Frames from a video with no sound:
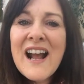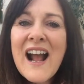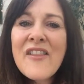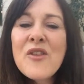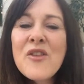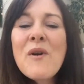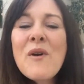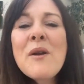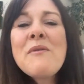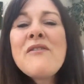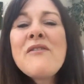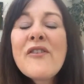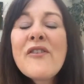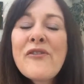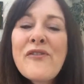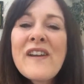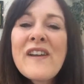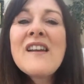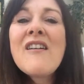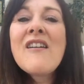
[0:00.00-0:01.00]
And the way we
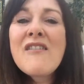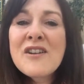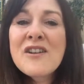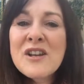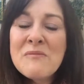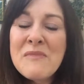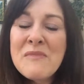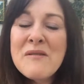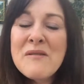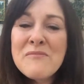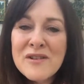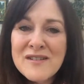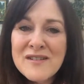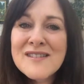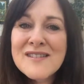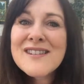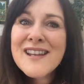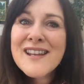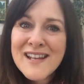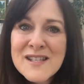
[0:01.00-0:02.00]
fulfill our
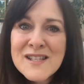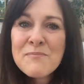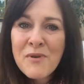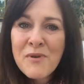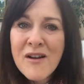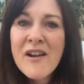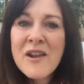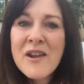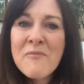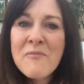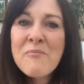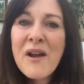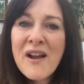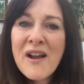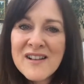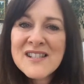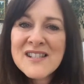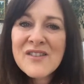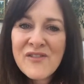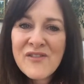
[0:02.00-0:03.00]
commitments is by
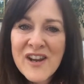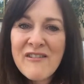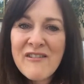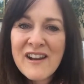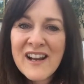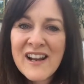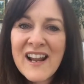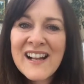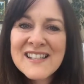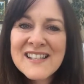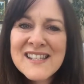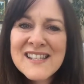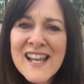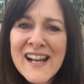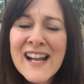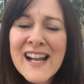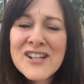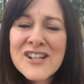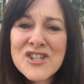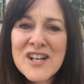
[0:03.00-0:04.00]
persevering and
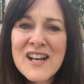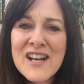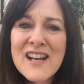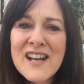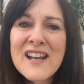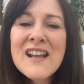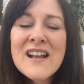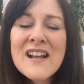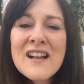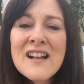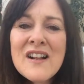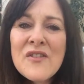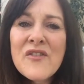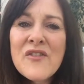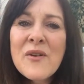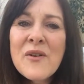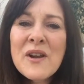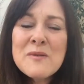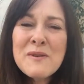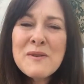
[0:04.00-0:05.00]
saying, actually, if
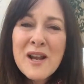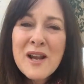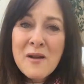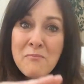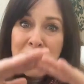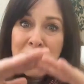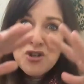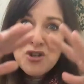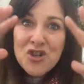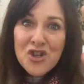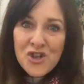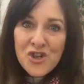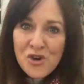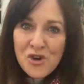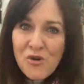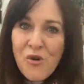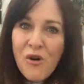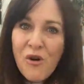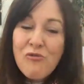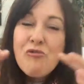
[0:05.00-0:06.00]
I'm going to become
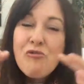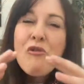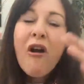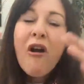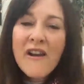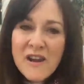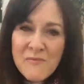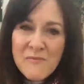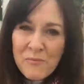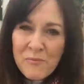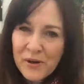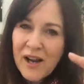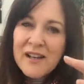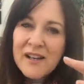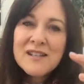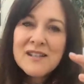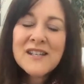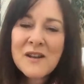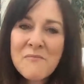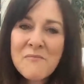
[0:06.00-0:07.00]
mature, ripe
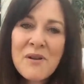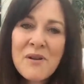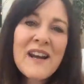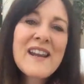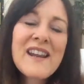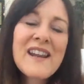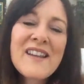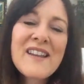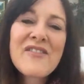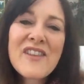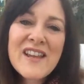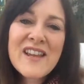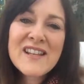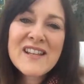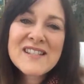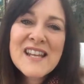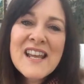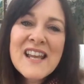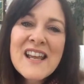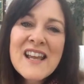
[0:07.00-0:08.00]
and complete in
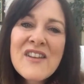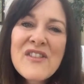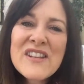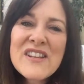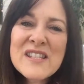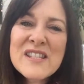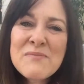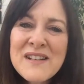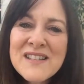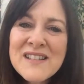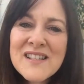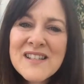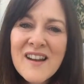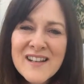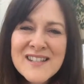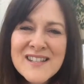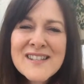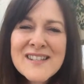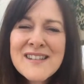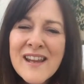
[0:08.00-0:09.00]
this, this means
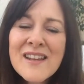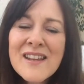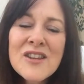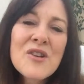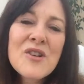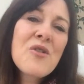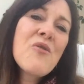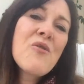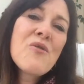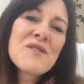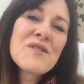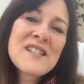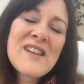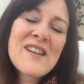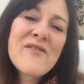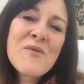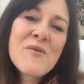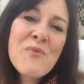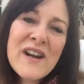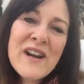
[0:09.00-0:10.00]
like staying the course
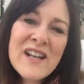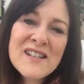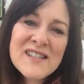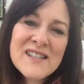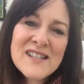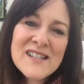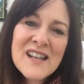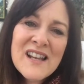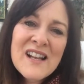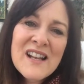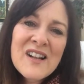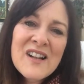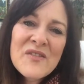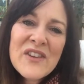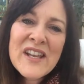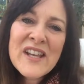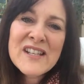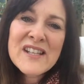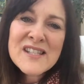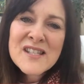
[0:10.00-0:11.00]
even when
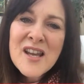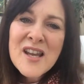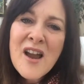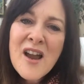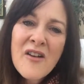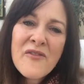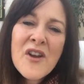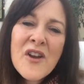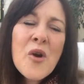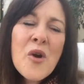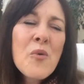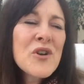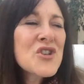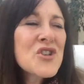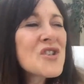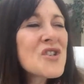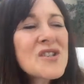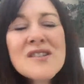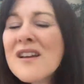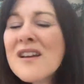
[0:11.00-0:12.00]
it's tough,
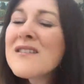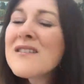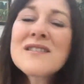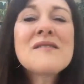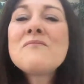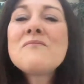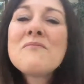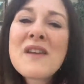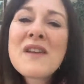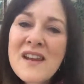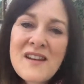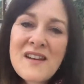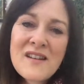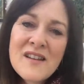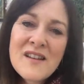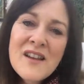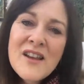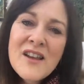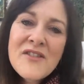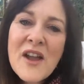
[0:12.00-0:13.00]
which doesn't mean
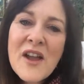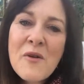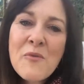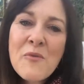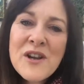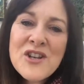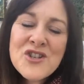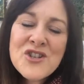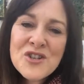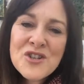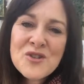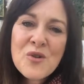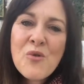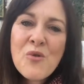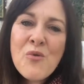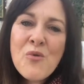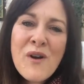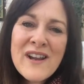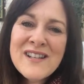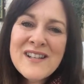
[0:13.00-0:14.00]
that we should
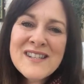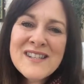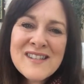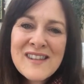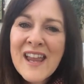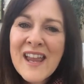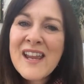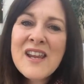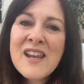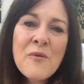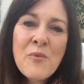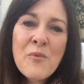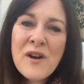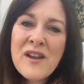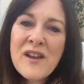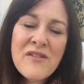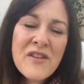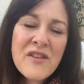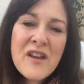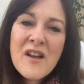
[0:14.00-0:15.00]
always stay
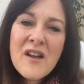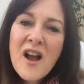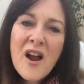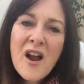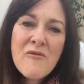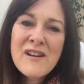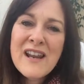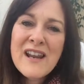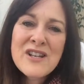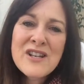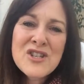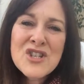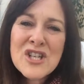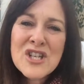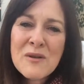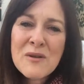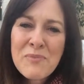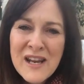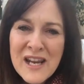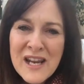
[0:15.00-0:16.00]
with a
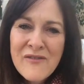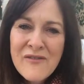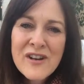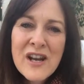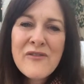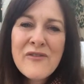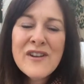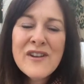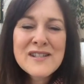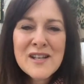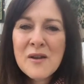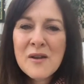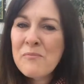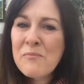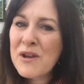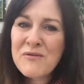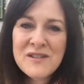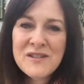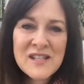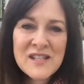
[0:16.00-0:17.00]
relationship even if it's
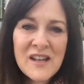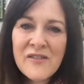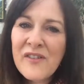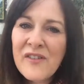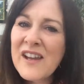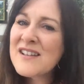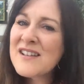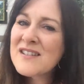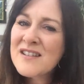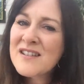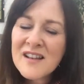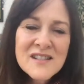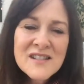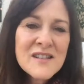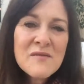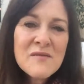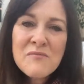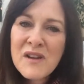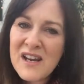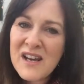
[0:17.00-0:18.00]
abusive. It
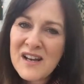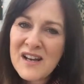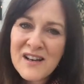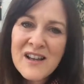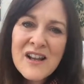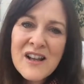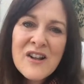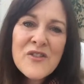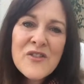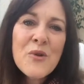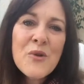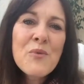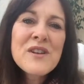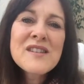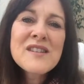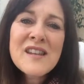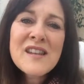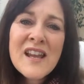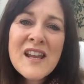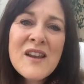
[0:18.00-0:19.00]
doesn't mean that we
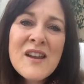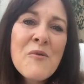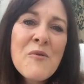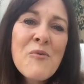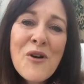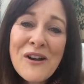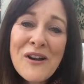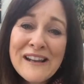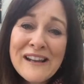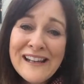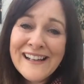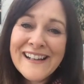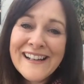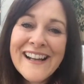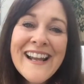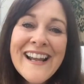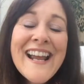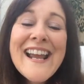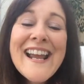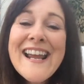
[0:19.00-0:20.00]
stay
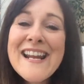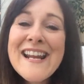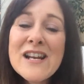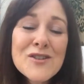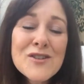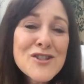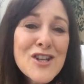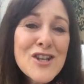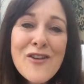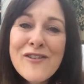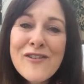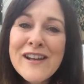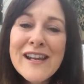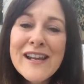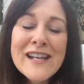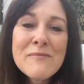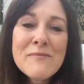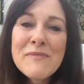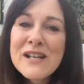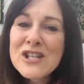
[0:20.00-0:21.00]
serving
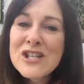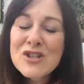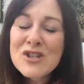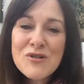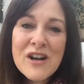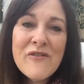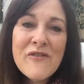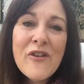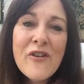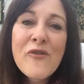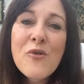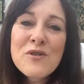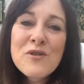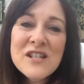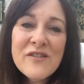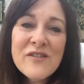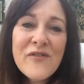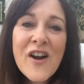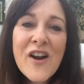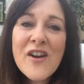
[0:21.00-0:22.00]
in a ministry for
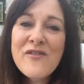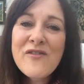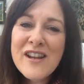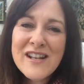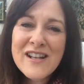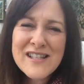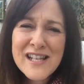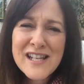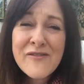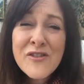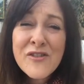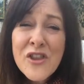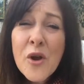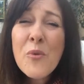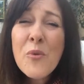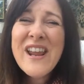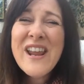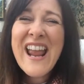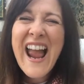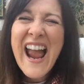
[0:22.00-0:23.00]
45 years even though
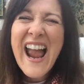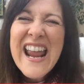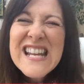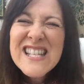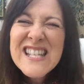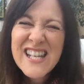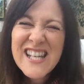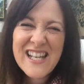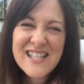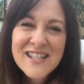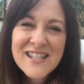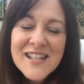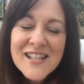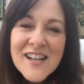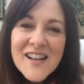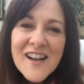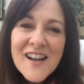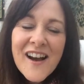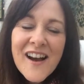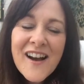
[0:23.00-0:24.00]
we hate it.
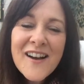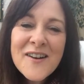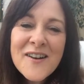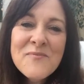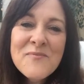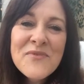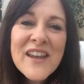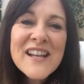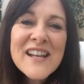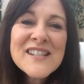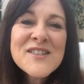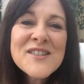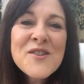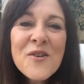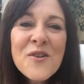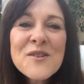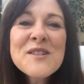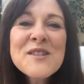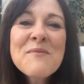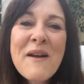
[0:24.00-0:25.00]
It's
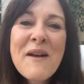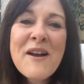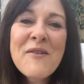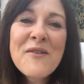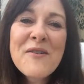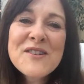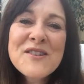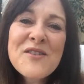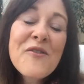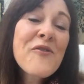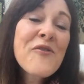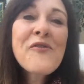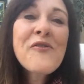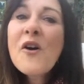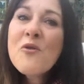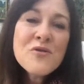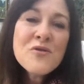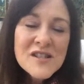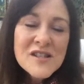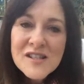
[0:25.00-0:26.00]
not about
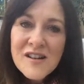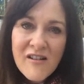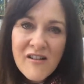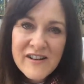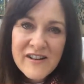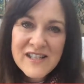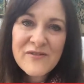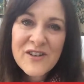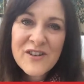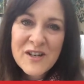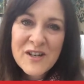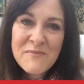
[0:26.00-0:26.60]
false kind of